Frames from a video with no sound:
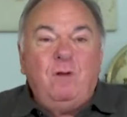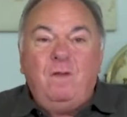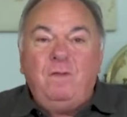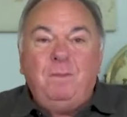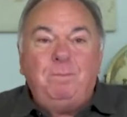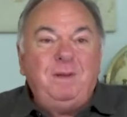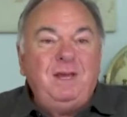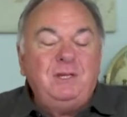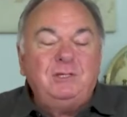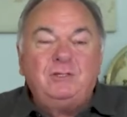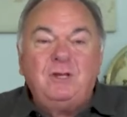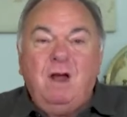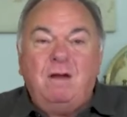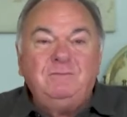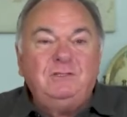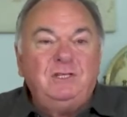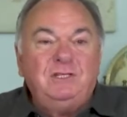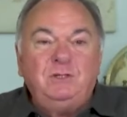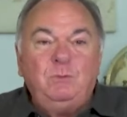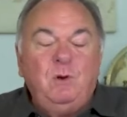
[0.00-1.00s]
all the peace
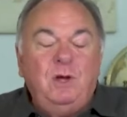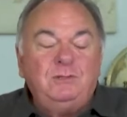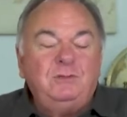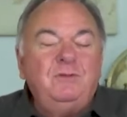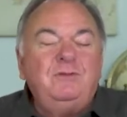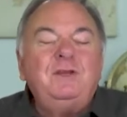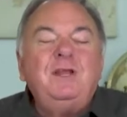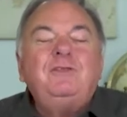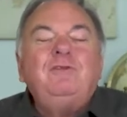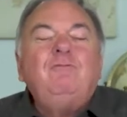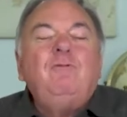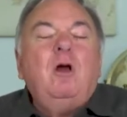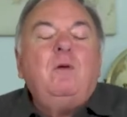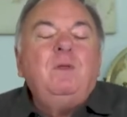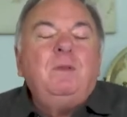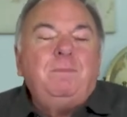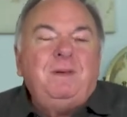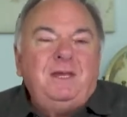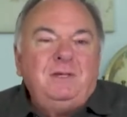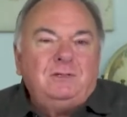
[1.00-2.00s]
conferences he wants. There's nothing wrong
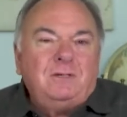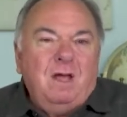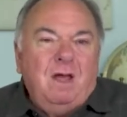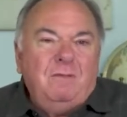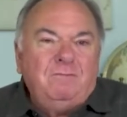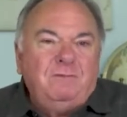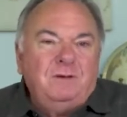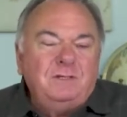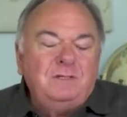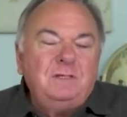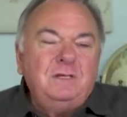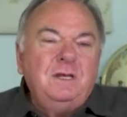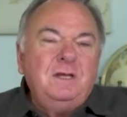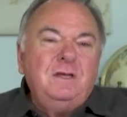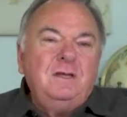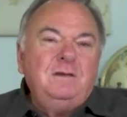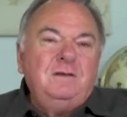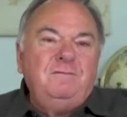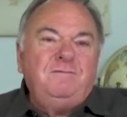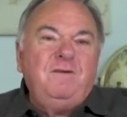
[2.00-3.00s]
with a peace conference
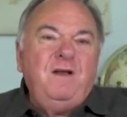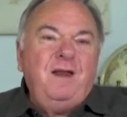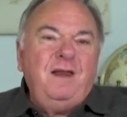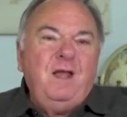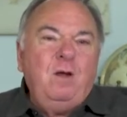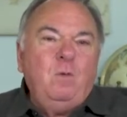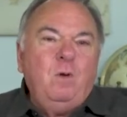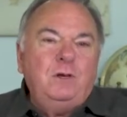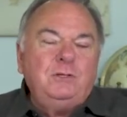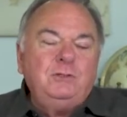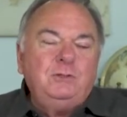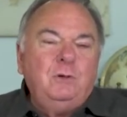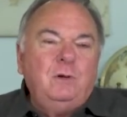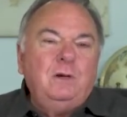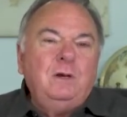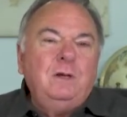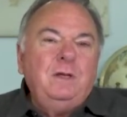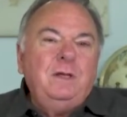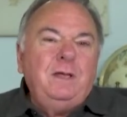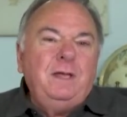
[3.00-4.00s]
to find out what
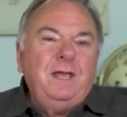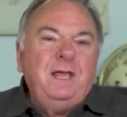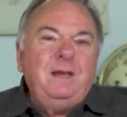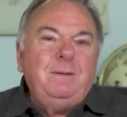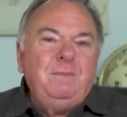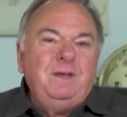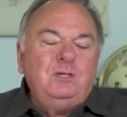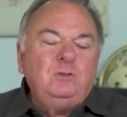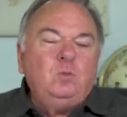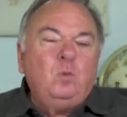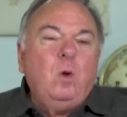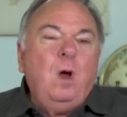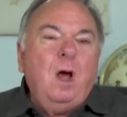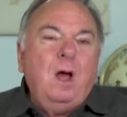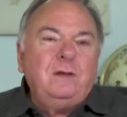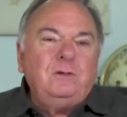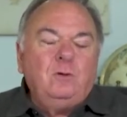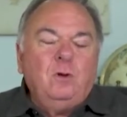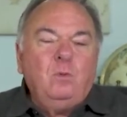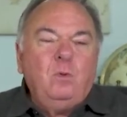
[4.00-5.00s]
your enemies
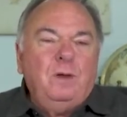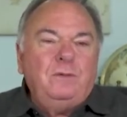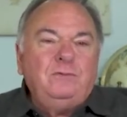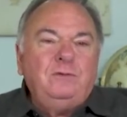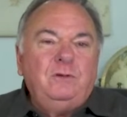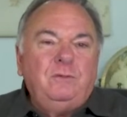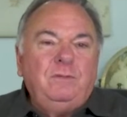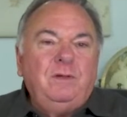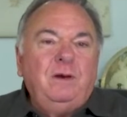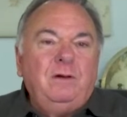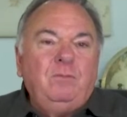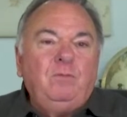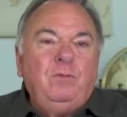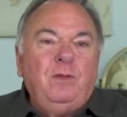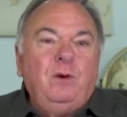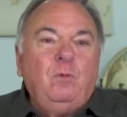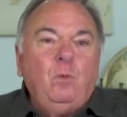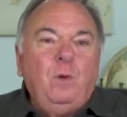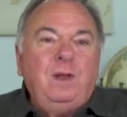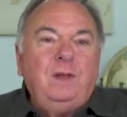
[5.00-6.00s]
want or what
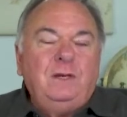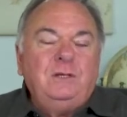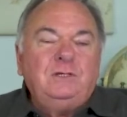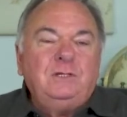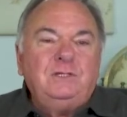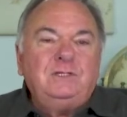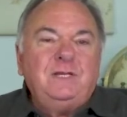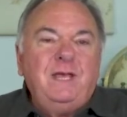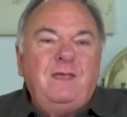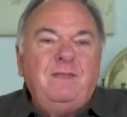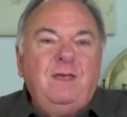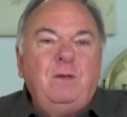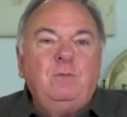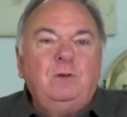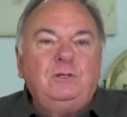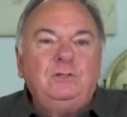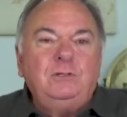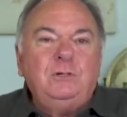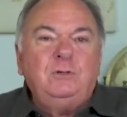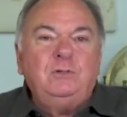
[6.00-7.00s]
they're willing to say they
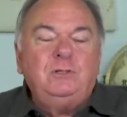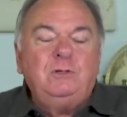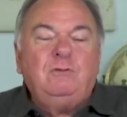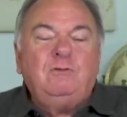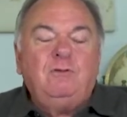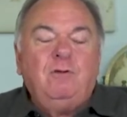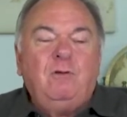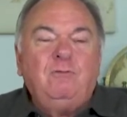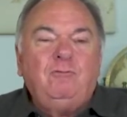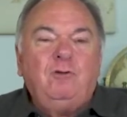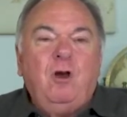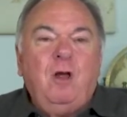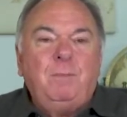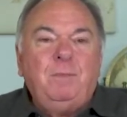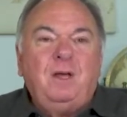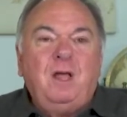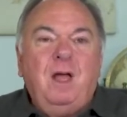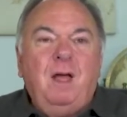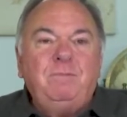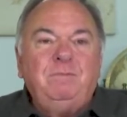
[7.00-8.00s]
will do to draw up
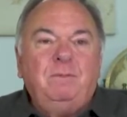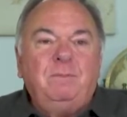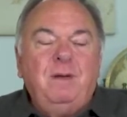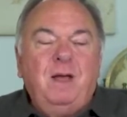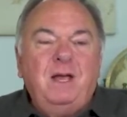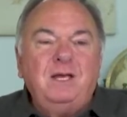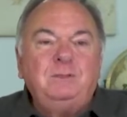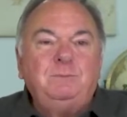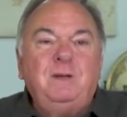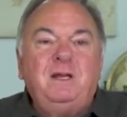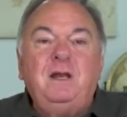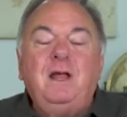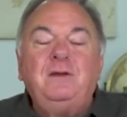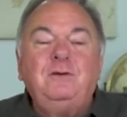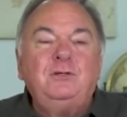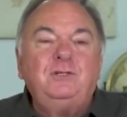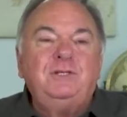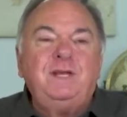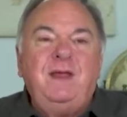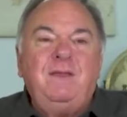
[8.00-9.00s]
a compromise. But
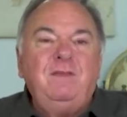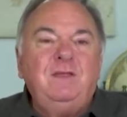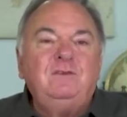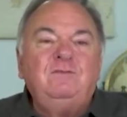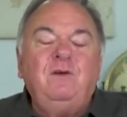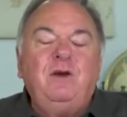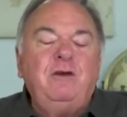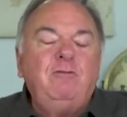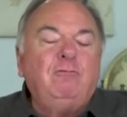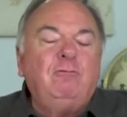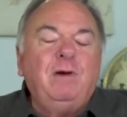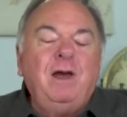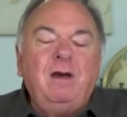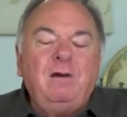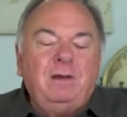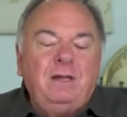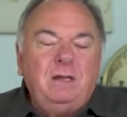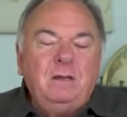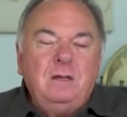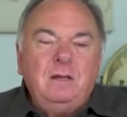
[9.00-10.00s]
understand this, very
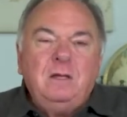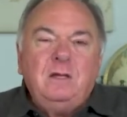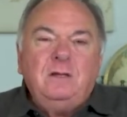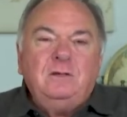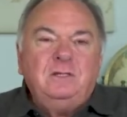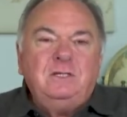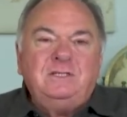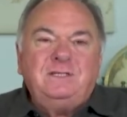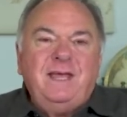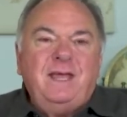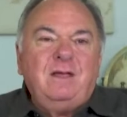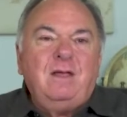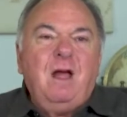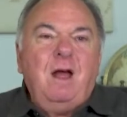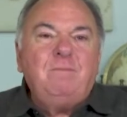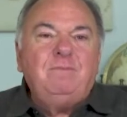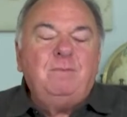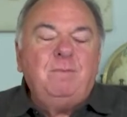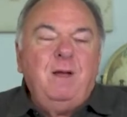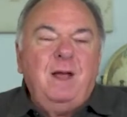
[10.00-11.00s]
rarely does that
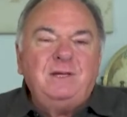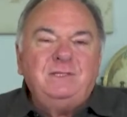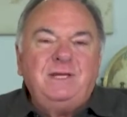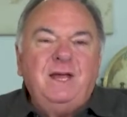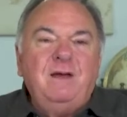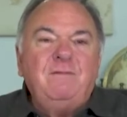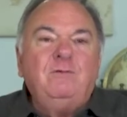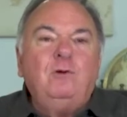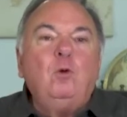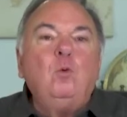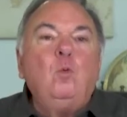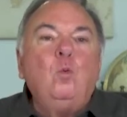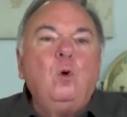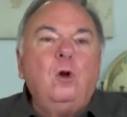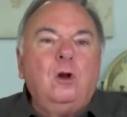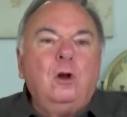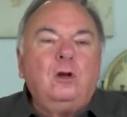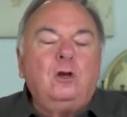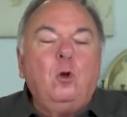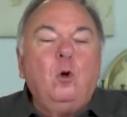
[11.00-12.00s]
compromise ever
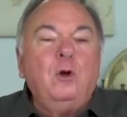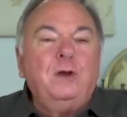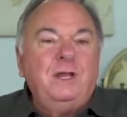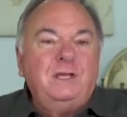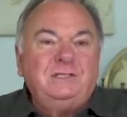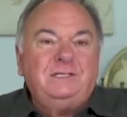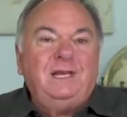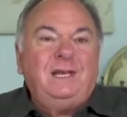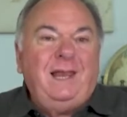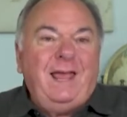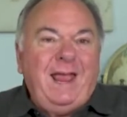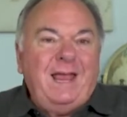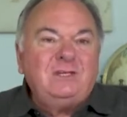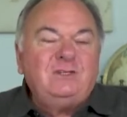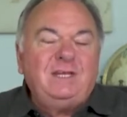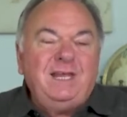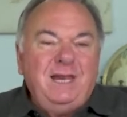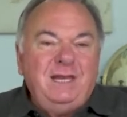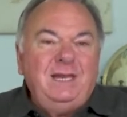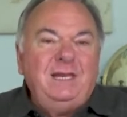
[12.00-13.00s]
work, or does it
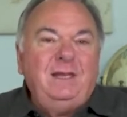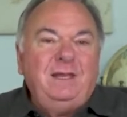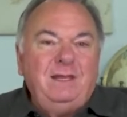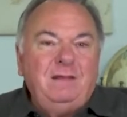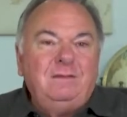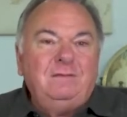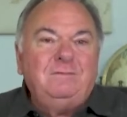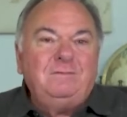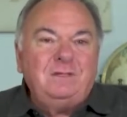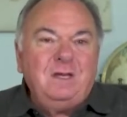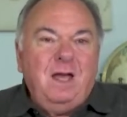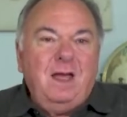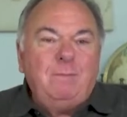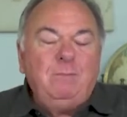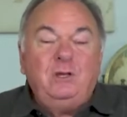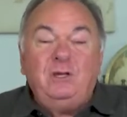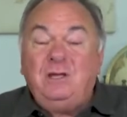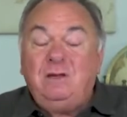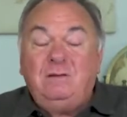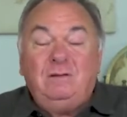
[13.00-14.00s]
last any length of
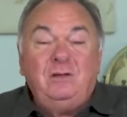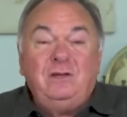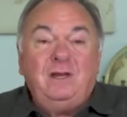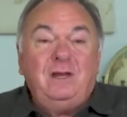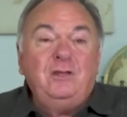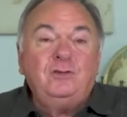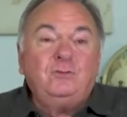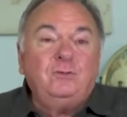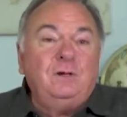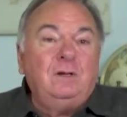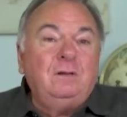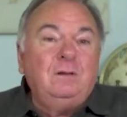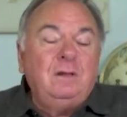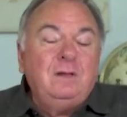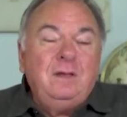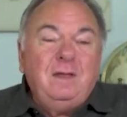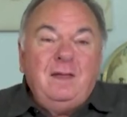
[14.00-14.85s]
time. Look at Israel.